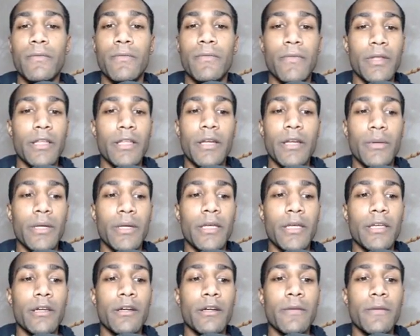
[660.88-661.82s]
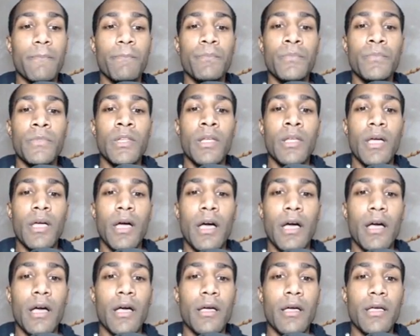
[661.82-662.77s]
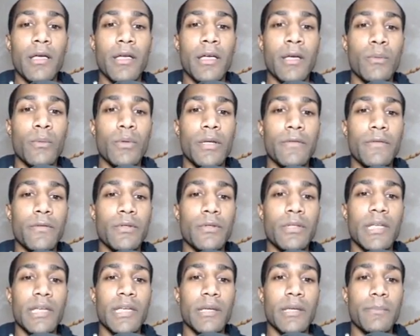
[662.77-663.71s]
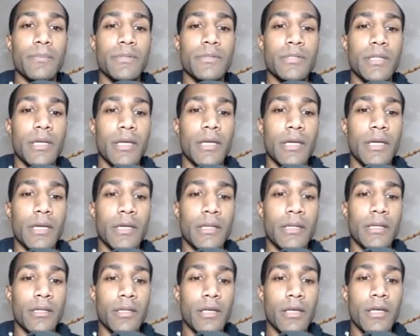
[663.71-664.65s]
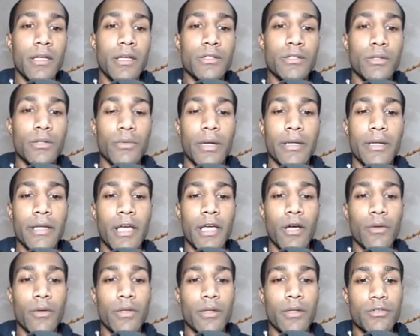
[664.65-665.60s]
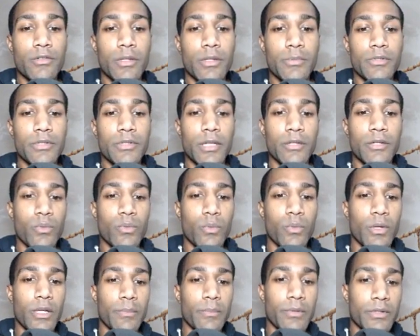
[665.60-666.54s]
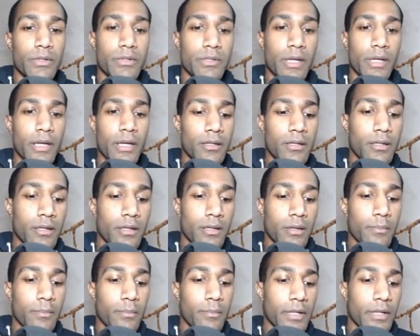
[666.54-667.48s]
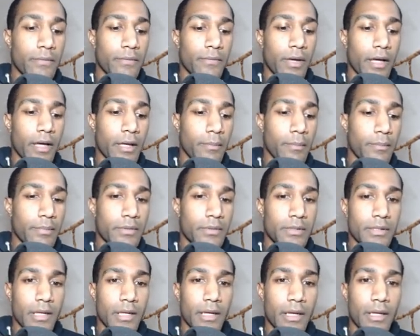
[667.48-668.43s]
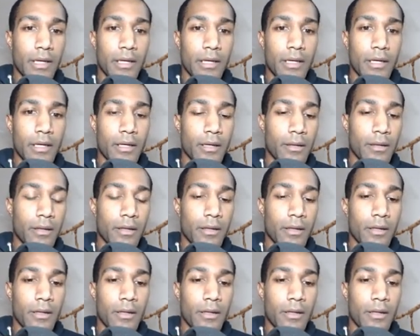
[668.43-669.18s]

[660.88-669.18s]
fill it out here. It will give you tips. And so right now the description's at 20%, but if I say